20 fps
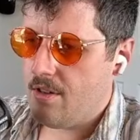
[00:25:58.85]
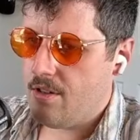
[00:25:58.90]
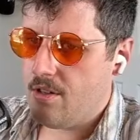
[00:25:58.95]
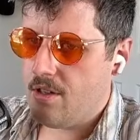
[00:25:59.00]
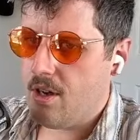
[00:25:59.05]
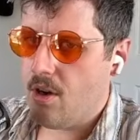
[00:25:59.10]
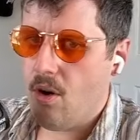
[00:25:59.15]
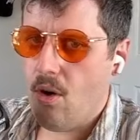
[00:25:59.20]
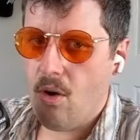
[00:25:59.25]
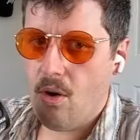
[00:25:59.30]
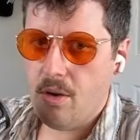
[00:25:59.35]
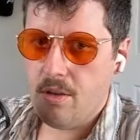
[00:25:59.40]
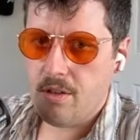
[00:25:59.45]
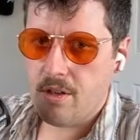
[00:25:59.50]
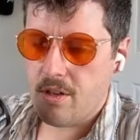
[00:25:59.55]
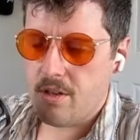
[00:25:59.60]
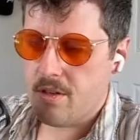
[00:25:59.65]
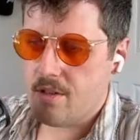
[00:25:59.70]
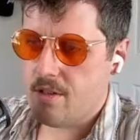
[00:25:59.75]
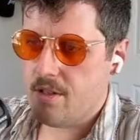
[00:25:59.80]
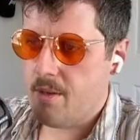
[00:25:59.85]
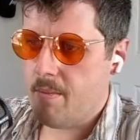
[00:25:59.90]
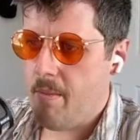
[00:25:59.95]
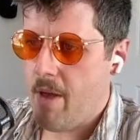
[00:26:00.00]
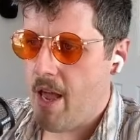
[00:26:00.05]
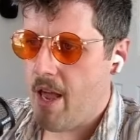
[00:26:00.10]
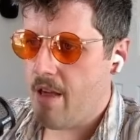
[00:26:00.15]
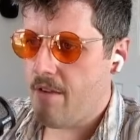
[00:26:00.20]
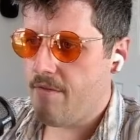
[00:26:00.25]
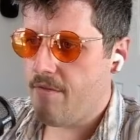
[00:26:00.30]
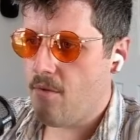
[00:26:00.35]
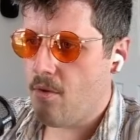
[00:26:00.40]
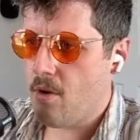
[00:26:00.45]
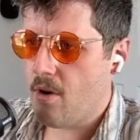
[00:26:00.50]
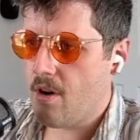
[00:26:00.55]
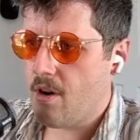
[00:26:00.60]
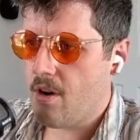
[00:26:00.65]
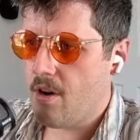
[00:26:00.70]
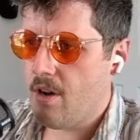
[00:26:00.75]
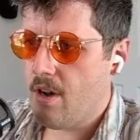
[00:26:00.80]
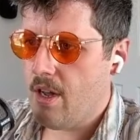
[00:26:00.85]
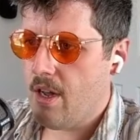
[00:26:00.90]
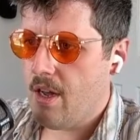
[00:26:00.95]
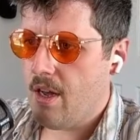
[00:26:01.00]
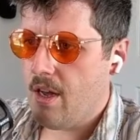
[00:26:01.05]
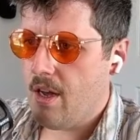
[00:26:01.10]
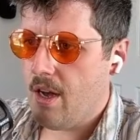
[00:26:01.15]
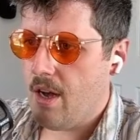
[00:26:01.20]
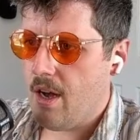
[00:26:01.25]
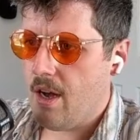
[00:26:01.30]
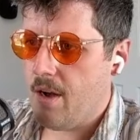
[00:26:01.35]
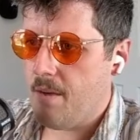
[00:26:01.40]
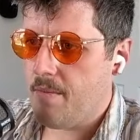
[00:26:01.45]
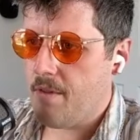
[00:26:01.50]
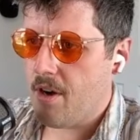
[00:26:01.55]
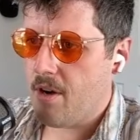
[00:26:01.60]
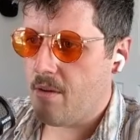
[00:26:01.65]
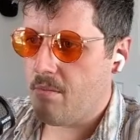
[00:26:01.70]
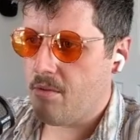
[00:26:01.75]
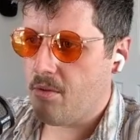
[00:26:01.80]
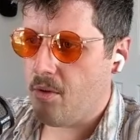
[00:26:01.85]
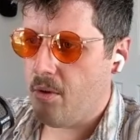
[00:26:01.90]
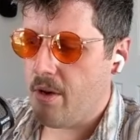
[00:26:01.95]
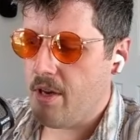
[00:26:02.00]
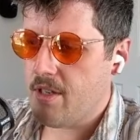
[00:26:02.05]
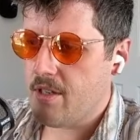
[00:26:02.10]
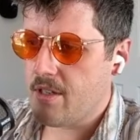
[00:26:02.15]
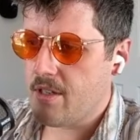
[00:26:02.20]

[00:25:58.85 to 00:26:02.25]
to holders to pay for their employees and